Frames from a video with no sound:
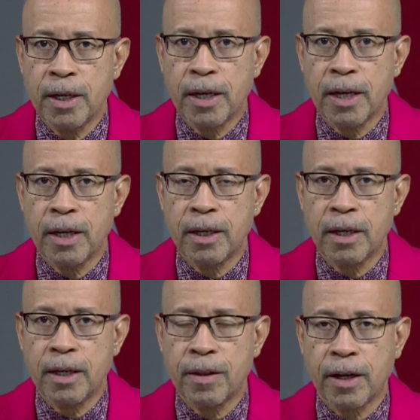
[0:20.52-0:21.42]
in
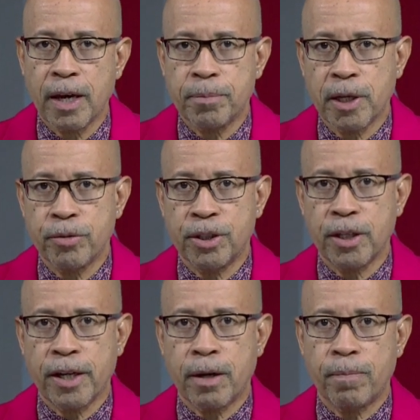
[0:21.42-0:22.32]
the Cape Town
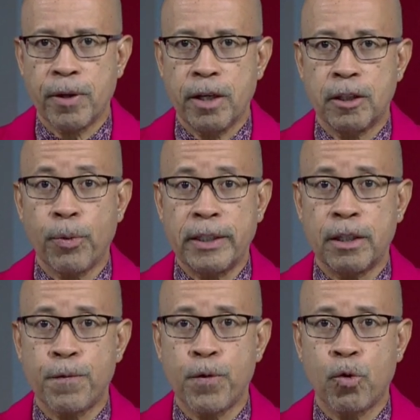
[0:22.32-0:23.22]
Stadium.
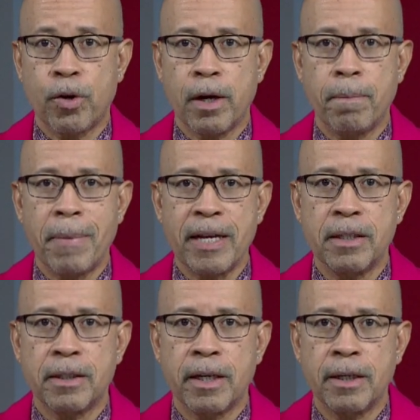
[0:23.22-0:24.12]
24
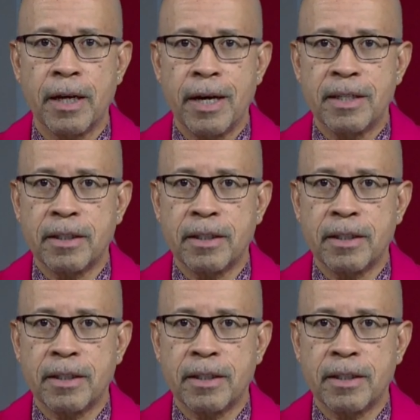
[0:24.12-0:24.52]
men's and